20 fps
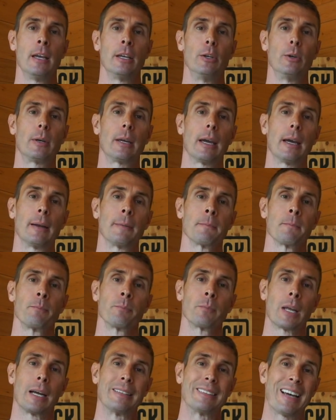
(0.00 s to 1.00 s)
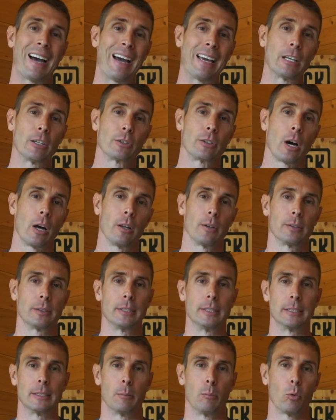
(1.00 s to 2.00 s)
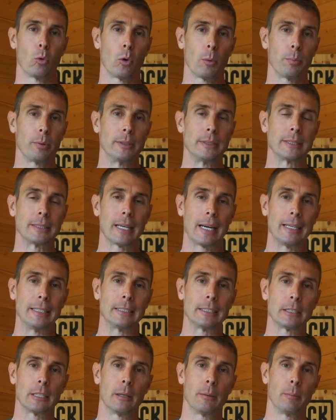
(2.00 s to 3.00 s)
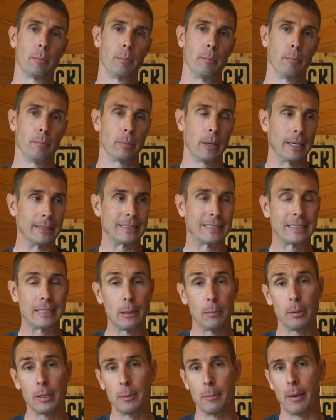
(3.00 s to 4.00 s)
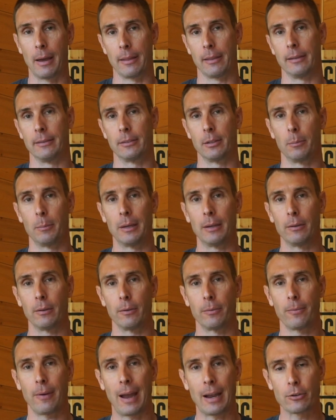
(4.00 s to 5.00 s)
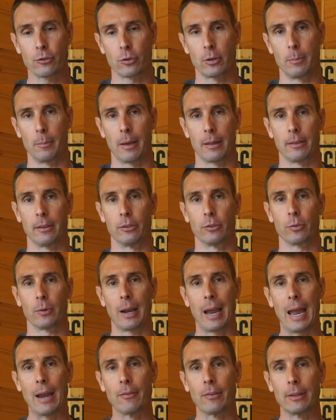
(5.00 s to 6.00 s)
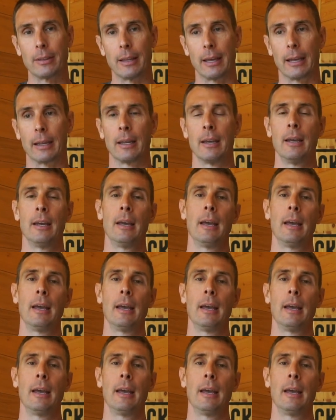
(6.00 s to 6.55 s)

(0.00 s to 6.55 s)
you get tighter tolerances and more precise assembly methods and manufacturing methods for everything.